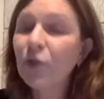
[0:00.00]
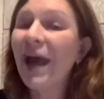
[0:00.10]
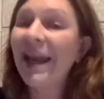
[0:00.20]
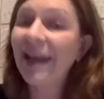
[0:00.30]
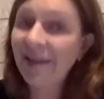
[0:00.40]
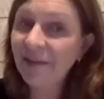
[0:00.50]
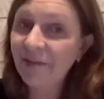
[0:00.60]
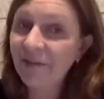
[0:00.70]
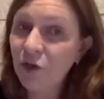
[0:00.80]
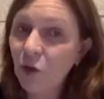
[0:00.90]
to another
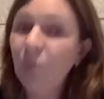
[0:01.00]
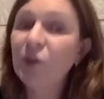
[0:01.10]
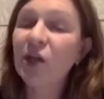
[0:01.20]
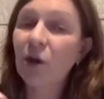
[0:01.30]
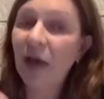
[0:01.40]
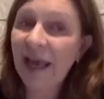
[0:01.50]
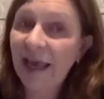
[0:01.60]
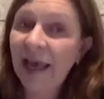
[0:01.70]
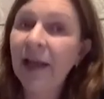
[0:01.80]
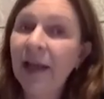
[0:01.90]
video, which
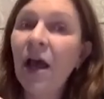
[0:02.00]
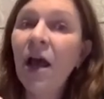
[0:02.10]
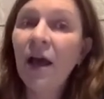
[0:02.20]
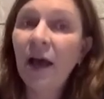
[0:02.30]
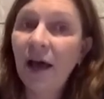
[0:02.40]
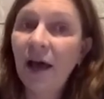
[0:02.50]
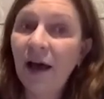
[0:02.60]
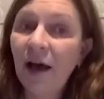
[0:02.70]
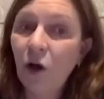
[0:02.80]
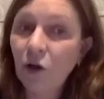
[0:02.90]
again
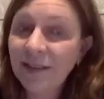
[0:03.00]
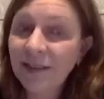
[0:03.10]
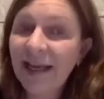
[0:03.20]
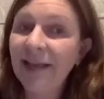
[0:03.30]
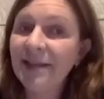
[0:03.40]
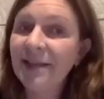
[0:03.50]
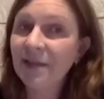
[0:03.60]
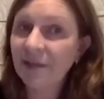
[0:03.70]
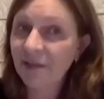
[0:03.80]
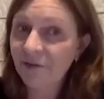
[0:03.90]
uh,
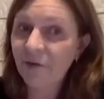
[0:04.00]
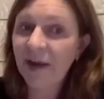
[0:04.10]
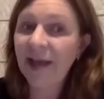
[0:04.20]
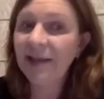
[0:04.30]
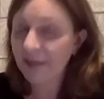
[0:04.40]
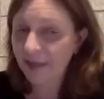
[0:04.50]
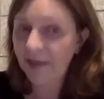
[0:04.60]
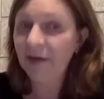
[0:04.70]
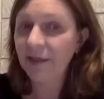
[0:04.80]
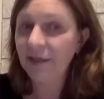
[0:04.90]
contains the phrase
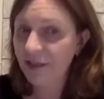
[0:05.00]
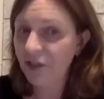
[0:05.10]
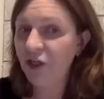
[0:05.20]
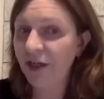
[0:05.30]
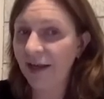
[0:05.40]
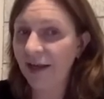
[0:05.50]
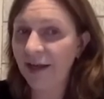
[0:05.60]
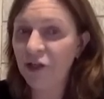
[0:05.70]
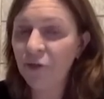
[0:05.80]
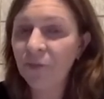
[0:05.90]
here teaching
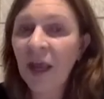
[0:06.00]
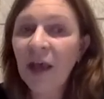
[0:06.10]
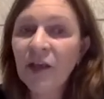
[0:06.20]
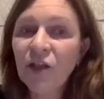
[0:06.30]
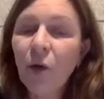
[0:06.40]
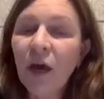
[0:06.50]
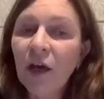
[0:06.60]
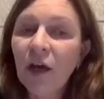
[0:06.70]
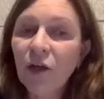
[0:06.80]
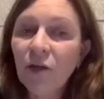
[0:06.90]
English. So
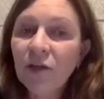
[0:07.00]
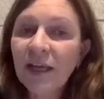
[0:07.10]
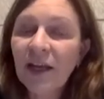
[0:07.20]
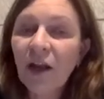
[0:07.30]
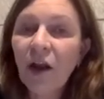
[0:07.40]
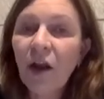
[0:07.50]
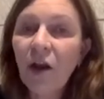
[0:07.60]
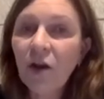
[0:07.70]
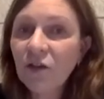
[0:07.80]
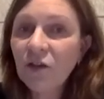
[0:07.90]
you would get
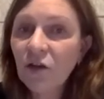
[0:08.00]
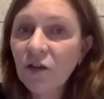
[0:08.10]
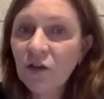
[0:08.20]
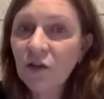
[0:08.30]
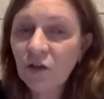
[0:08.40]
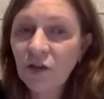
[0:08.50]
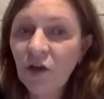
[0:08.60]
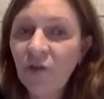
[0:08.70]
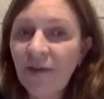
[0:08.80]
lots, lots, lots of